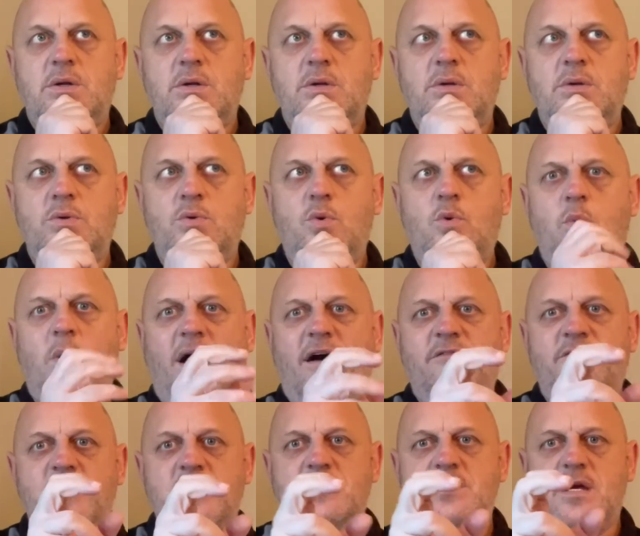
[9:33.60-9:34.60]
know what
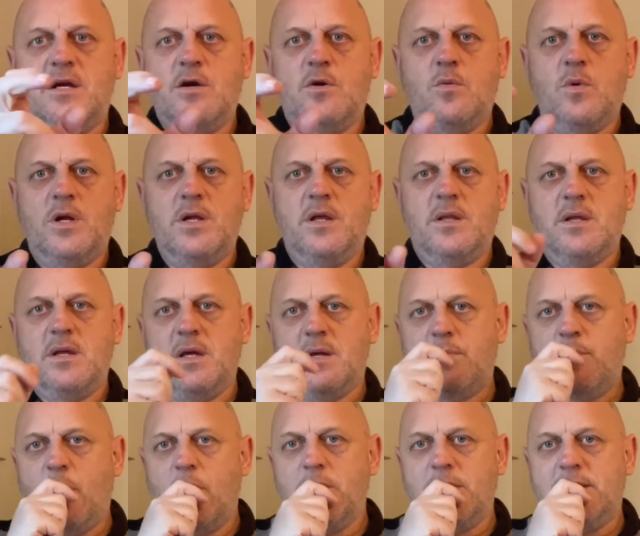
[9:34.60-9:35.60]
every single one of their
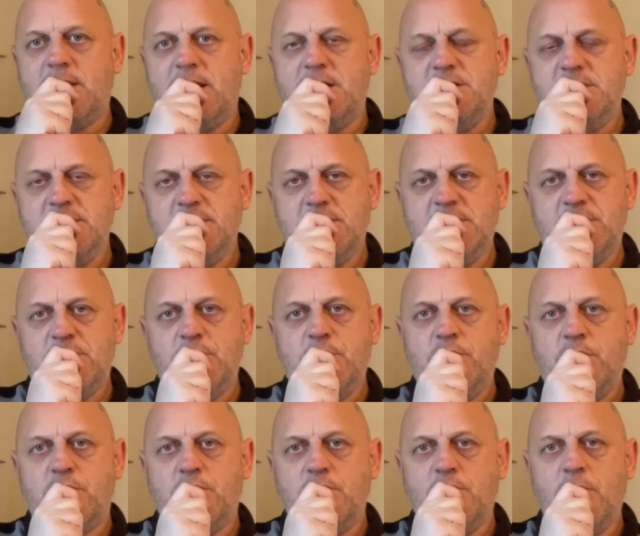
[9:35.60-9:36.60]
politicians was doing
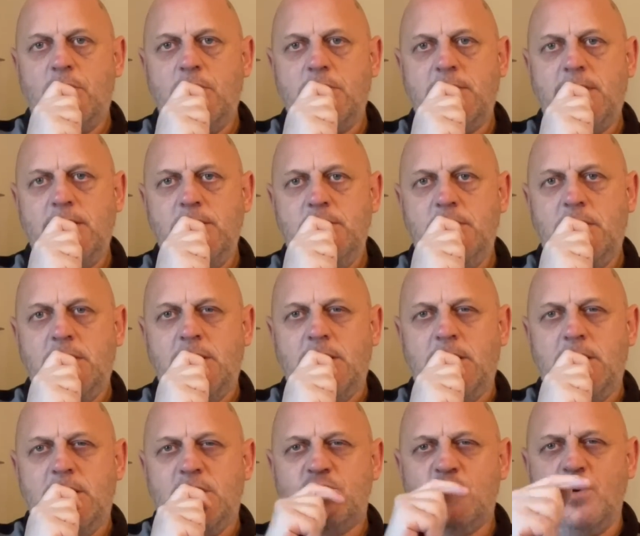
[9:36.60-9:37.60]
through lockdown?
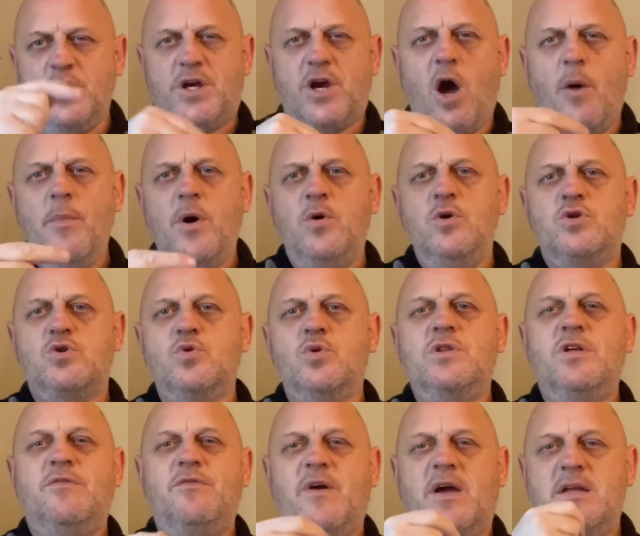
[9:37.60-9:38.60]
So to come out so
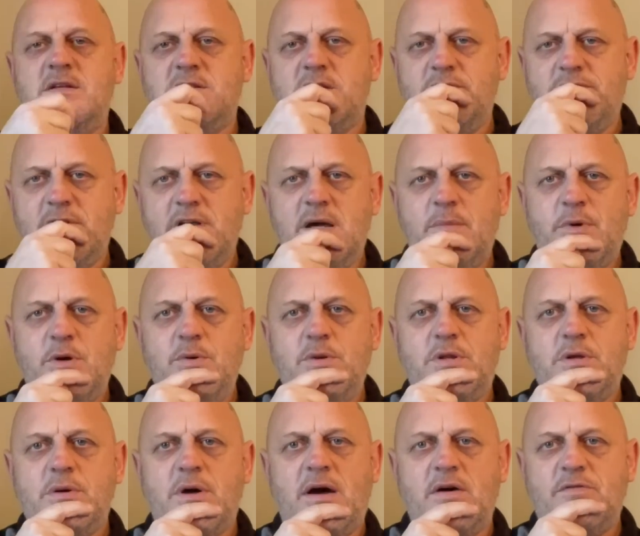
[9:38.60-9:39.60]
defensively about
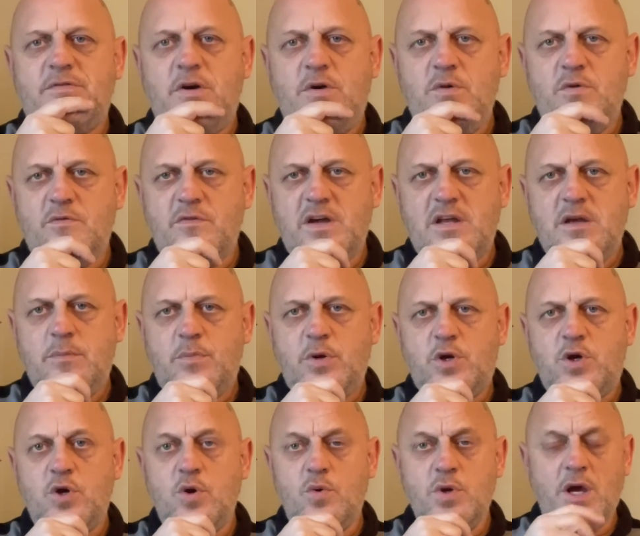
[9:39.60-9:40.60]
it, I found very
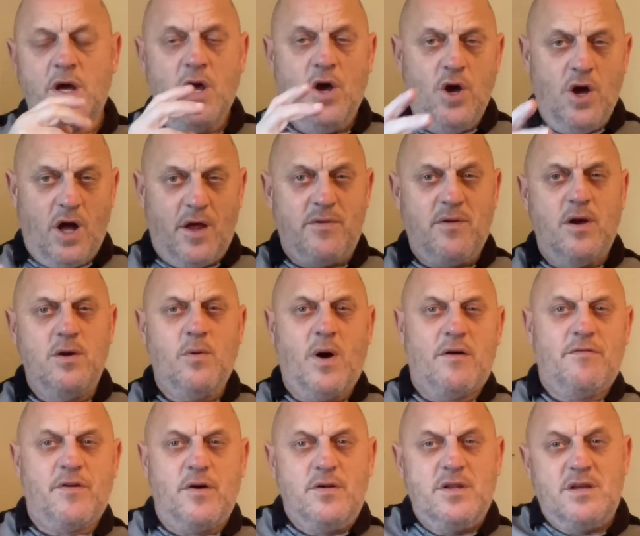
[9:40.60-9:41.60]
peculiar. I tell you what I
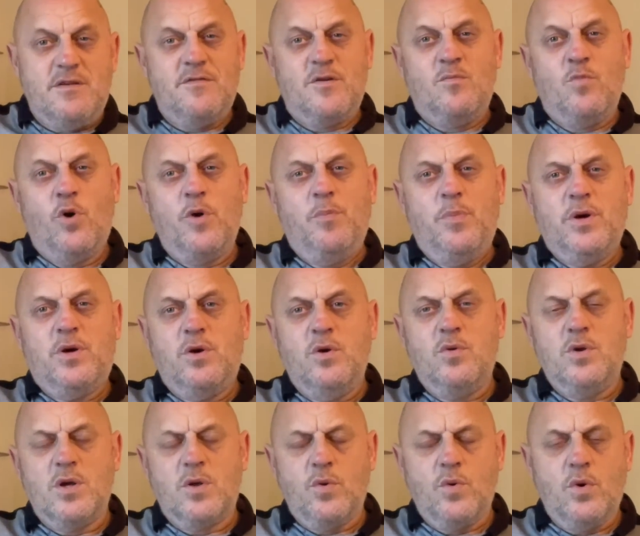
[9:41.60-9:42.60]
found even more
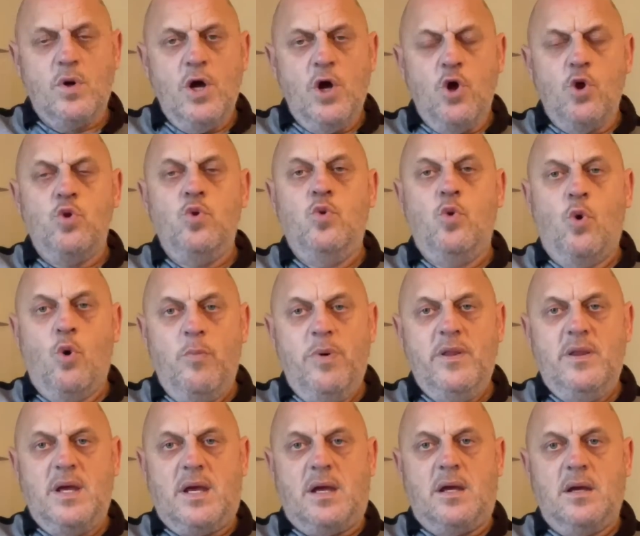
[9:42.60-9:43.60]
peculiar though,
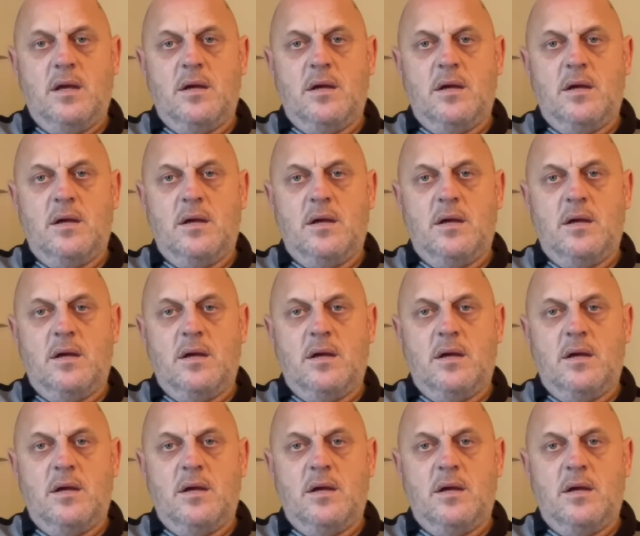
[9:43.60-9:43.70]
nobody